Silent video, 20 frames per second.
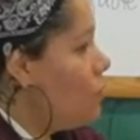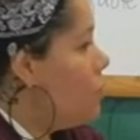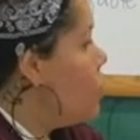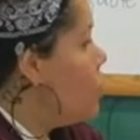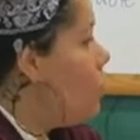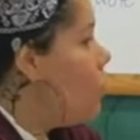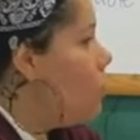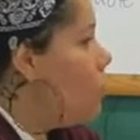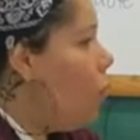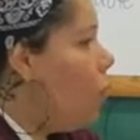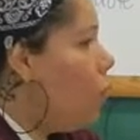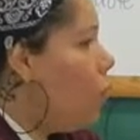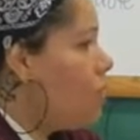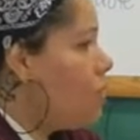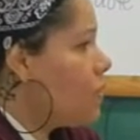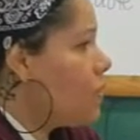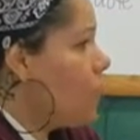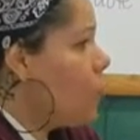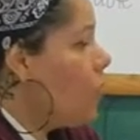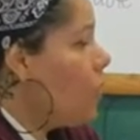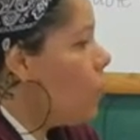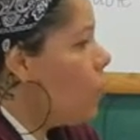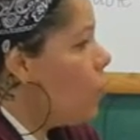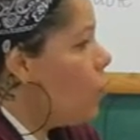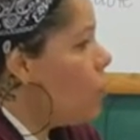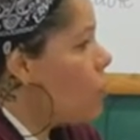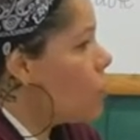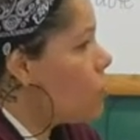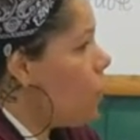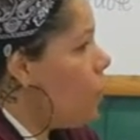don't always get a
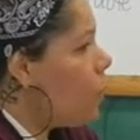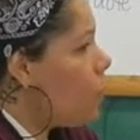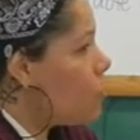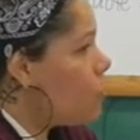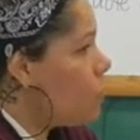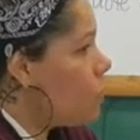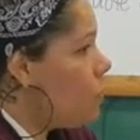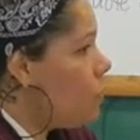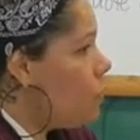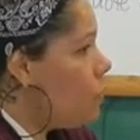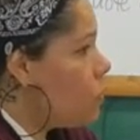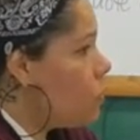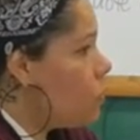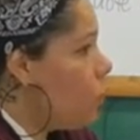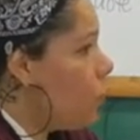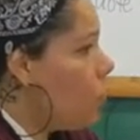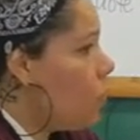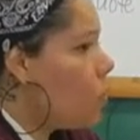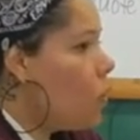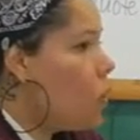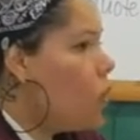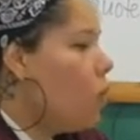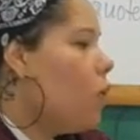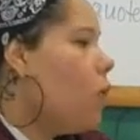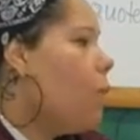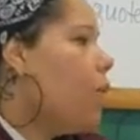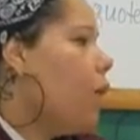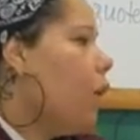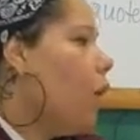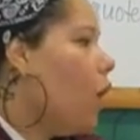voice or opportunity to be told,
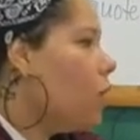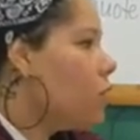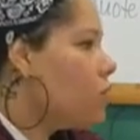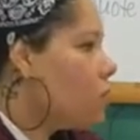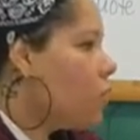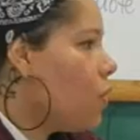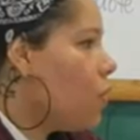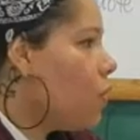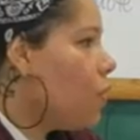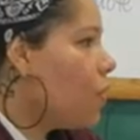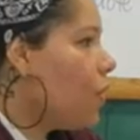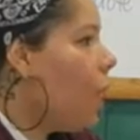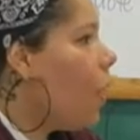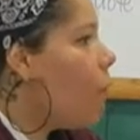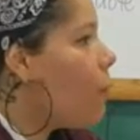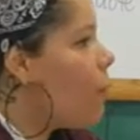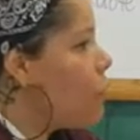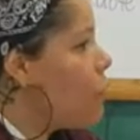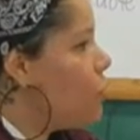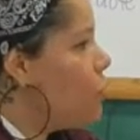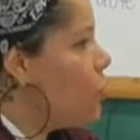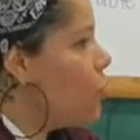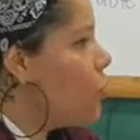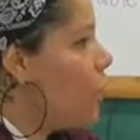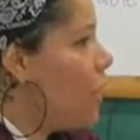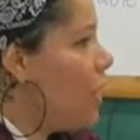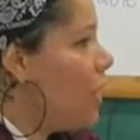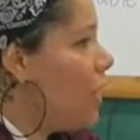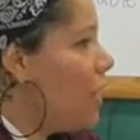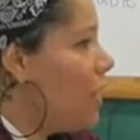but also the
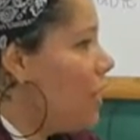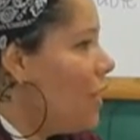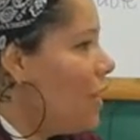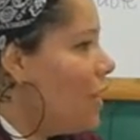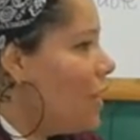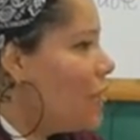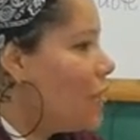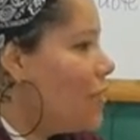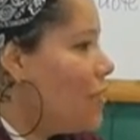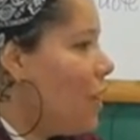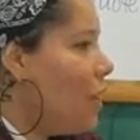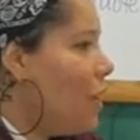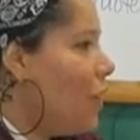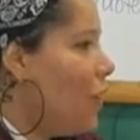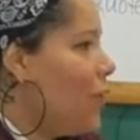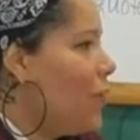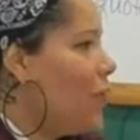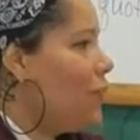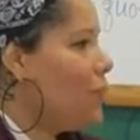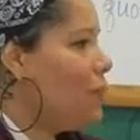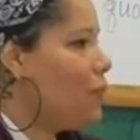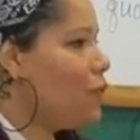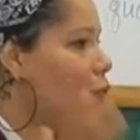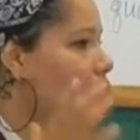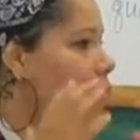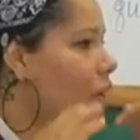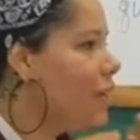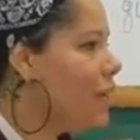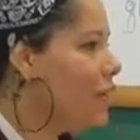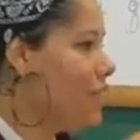opportunity to
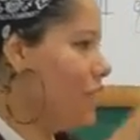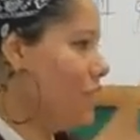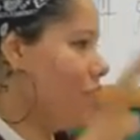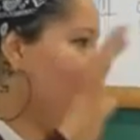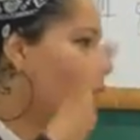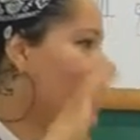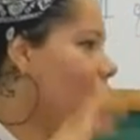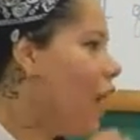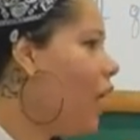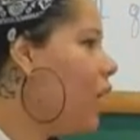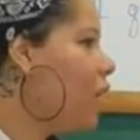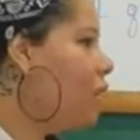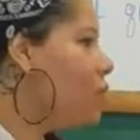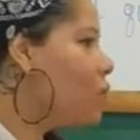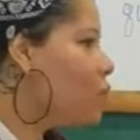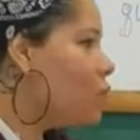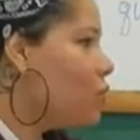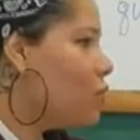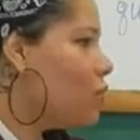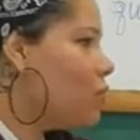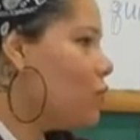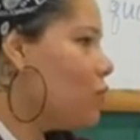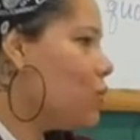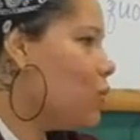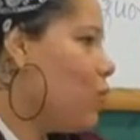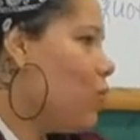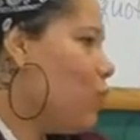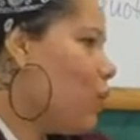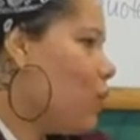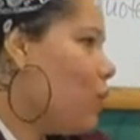speak a different kind of truth into
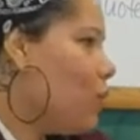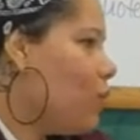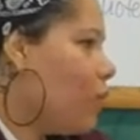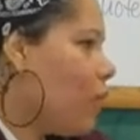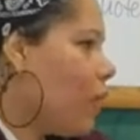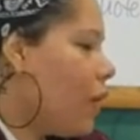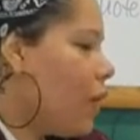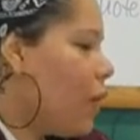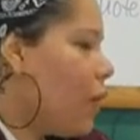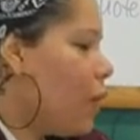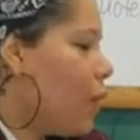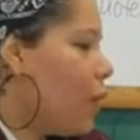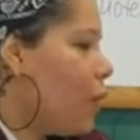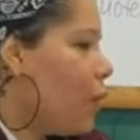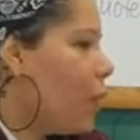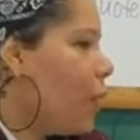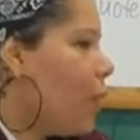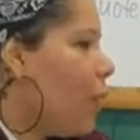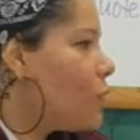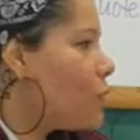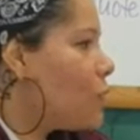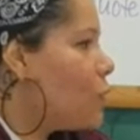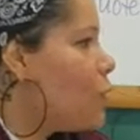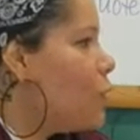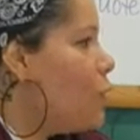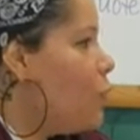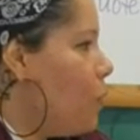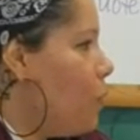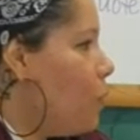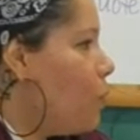the world that allows us to
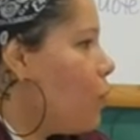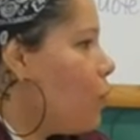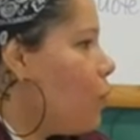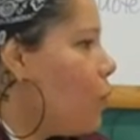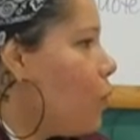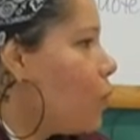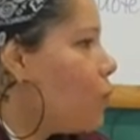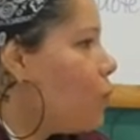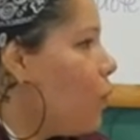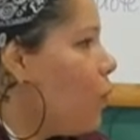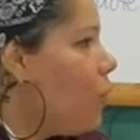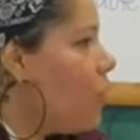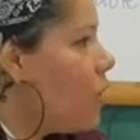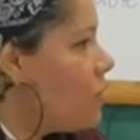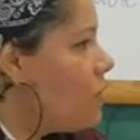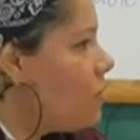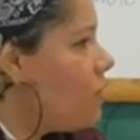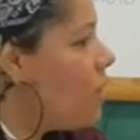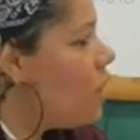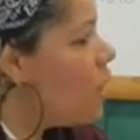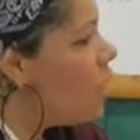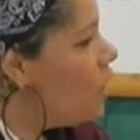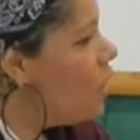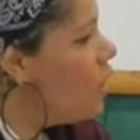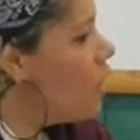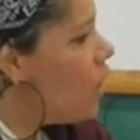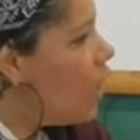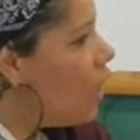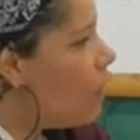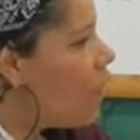build the world we want to see.
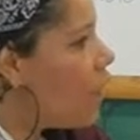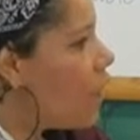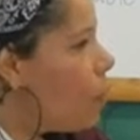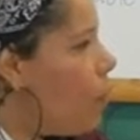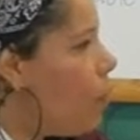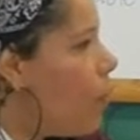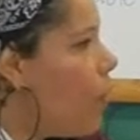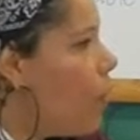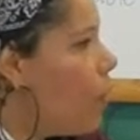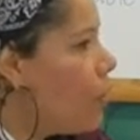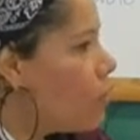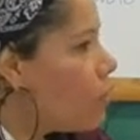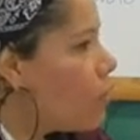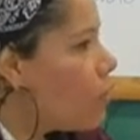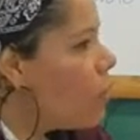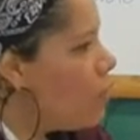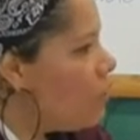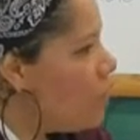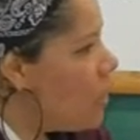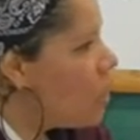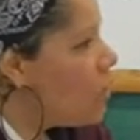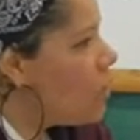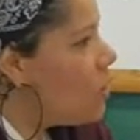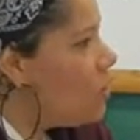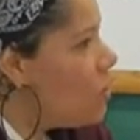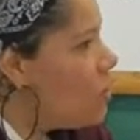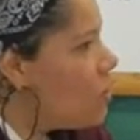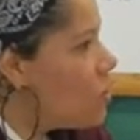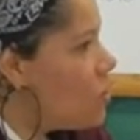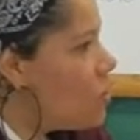I think poets are uniquely
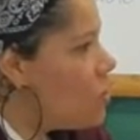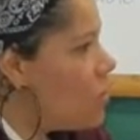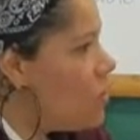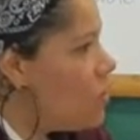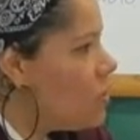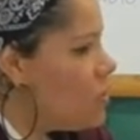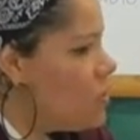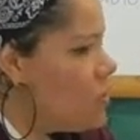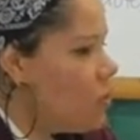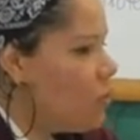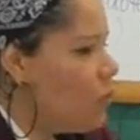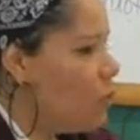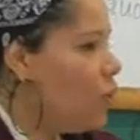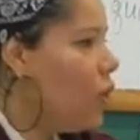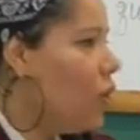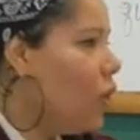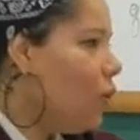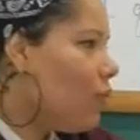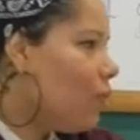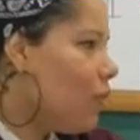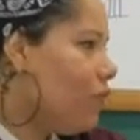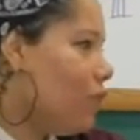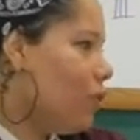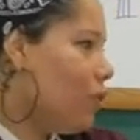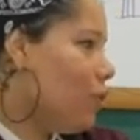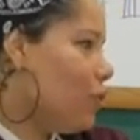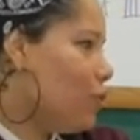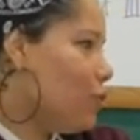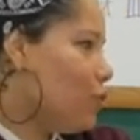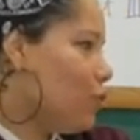positioned to
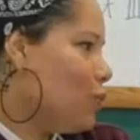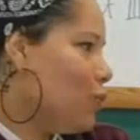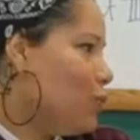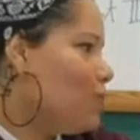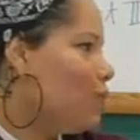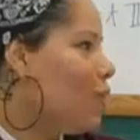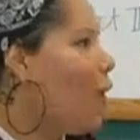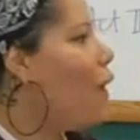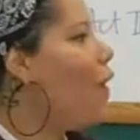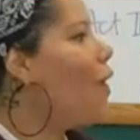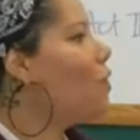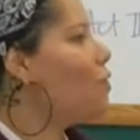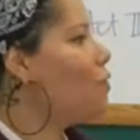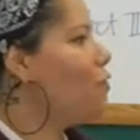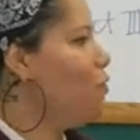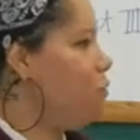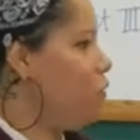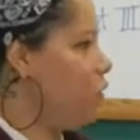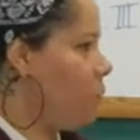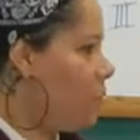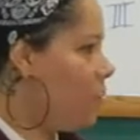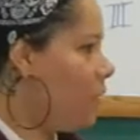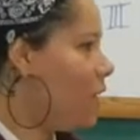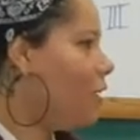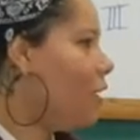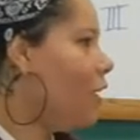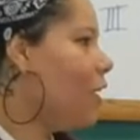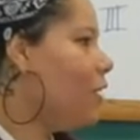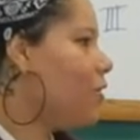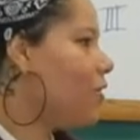reveal the truth while also flipping it
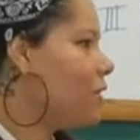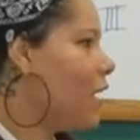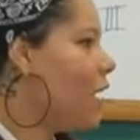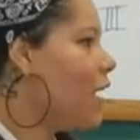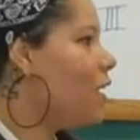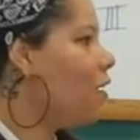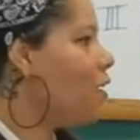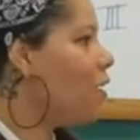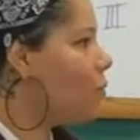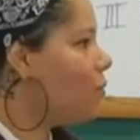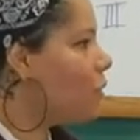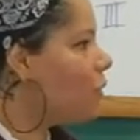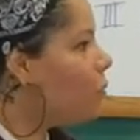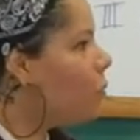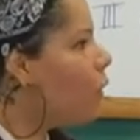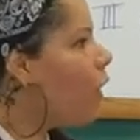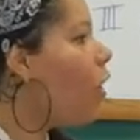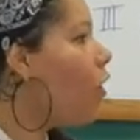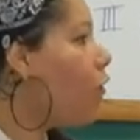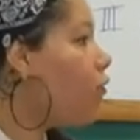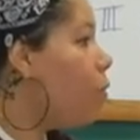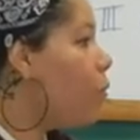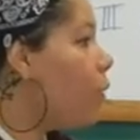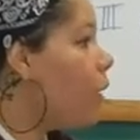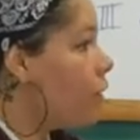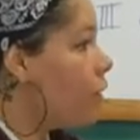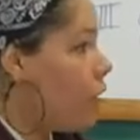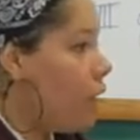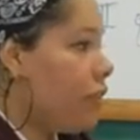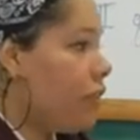on its head in a really powerful
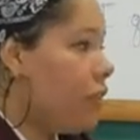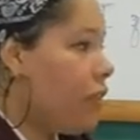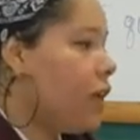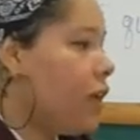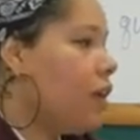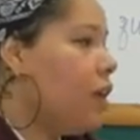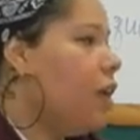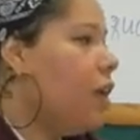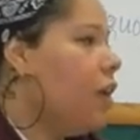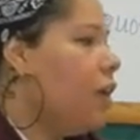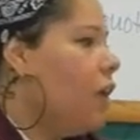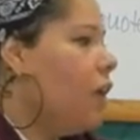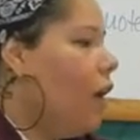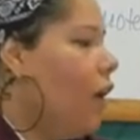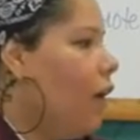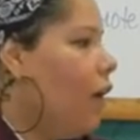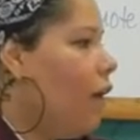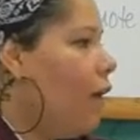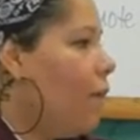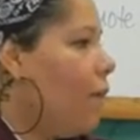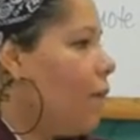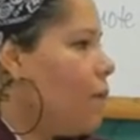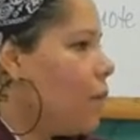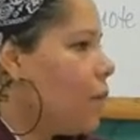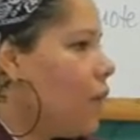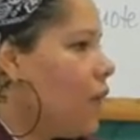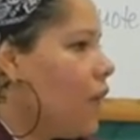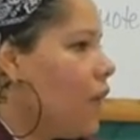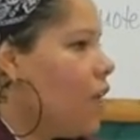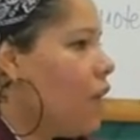way that I think
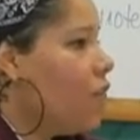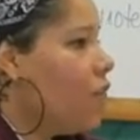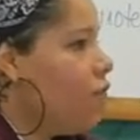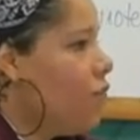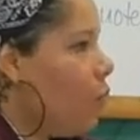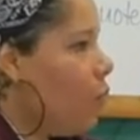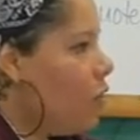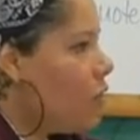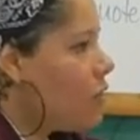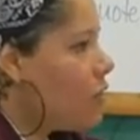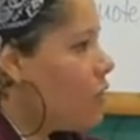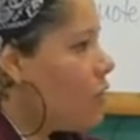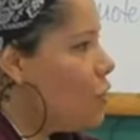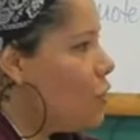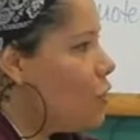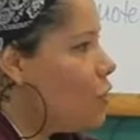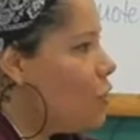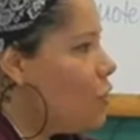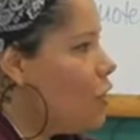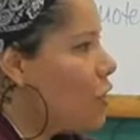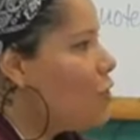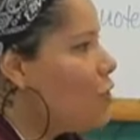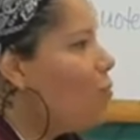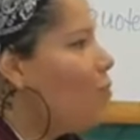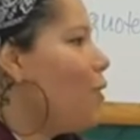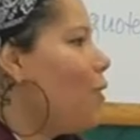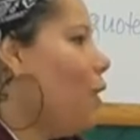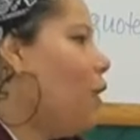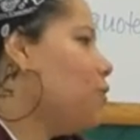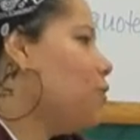can give voice to situation,
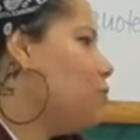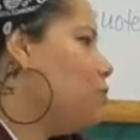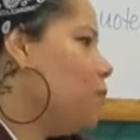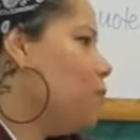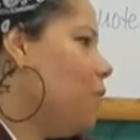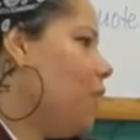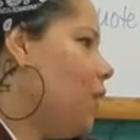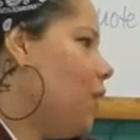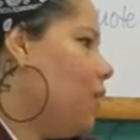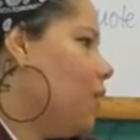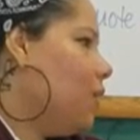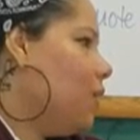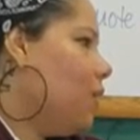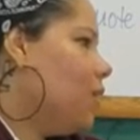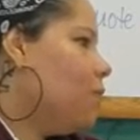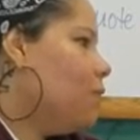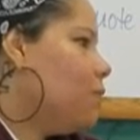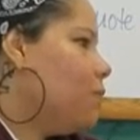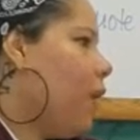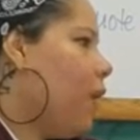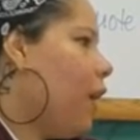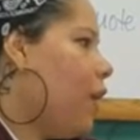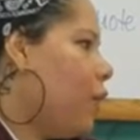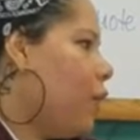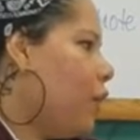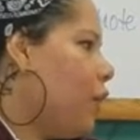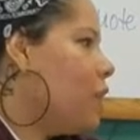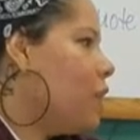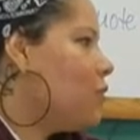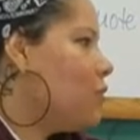but also be
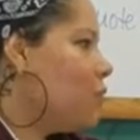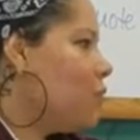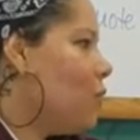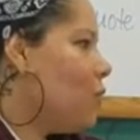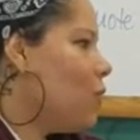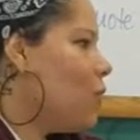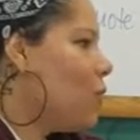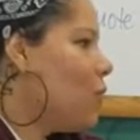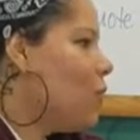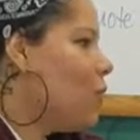inspiring. And so